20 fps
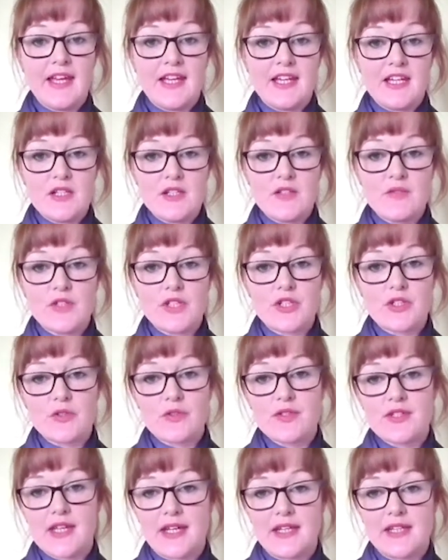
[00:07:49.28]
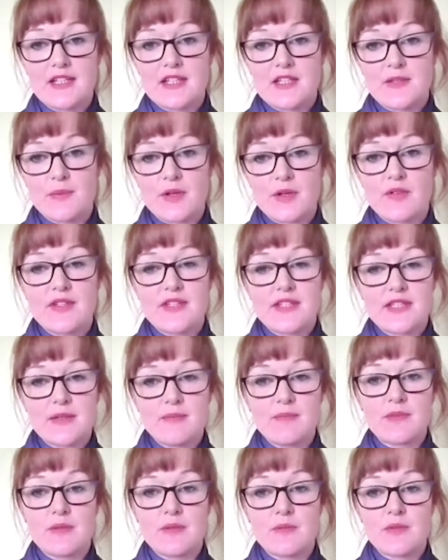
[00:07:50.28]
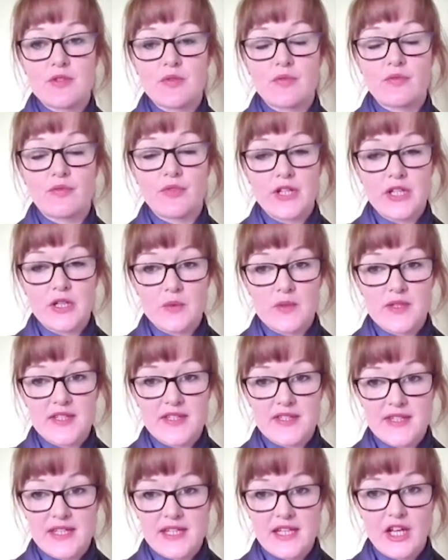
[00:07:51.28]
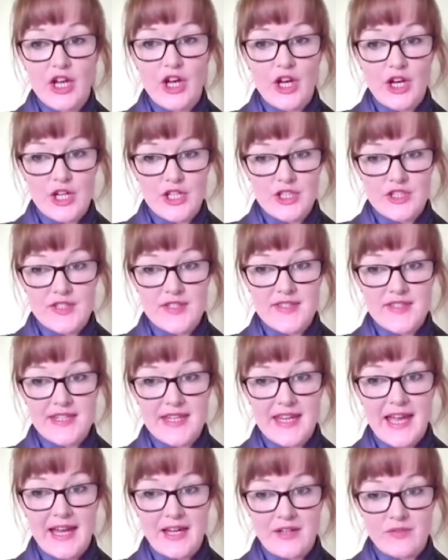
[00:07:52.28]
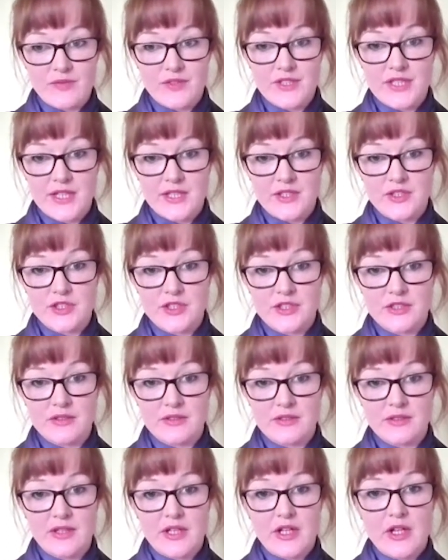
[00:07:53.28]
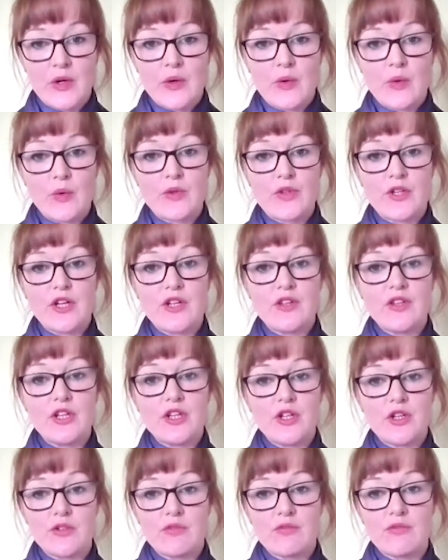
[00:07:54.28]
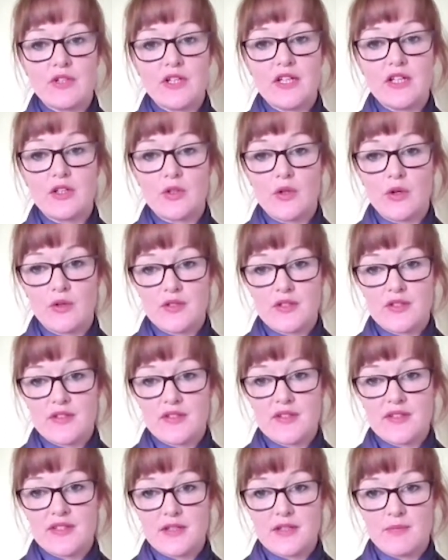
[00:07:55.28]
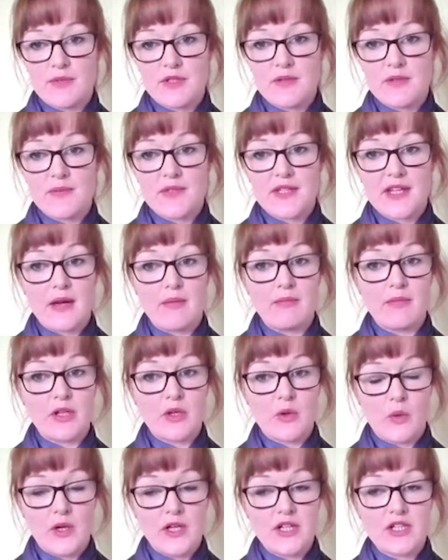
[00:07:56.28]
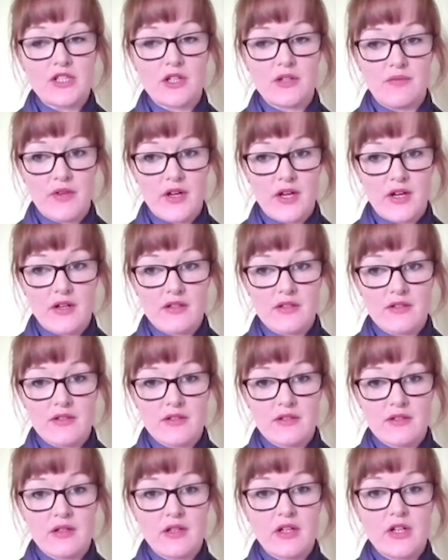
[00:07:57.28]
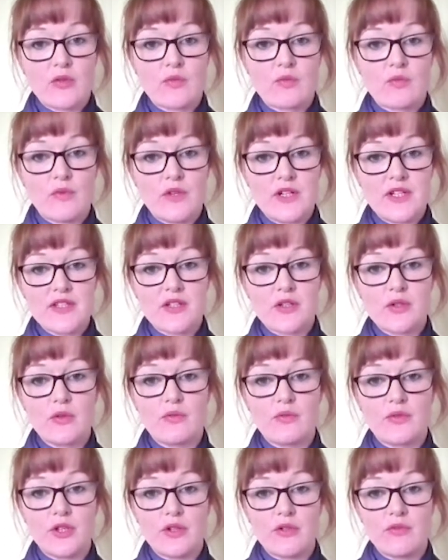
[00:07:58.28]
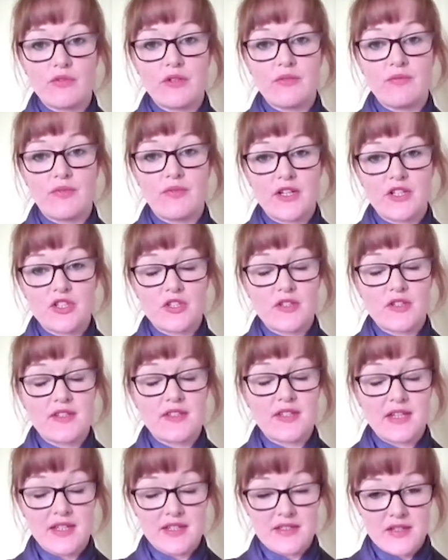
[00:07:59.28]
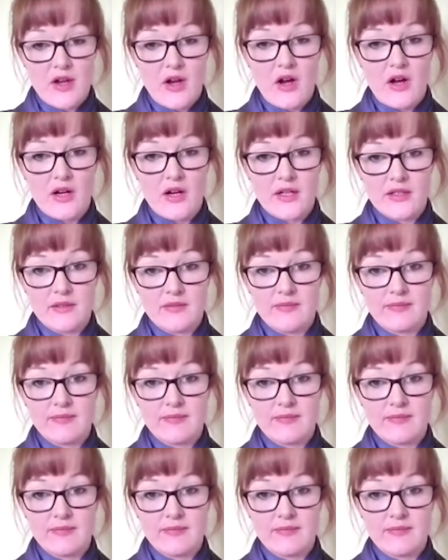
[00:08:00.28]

Individuals can experience symptoms of frequency, urgency, and retention. Although the urinary incontinence symptoms can be quite diverse, risk of urinary infections is high.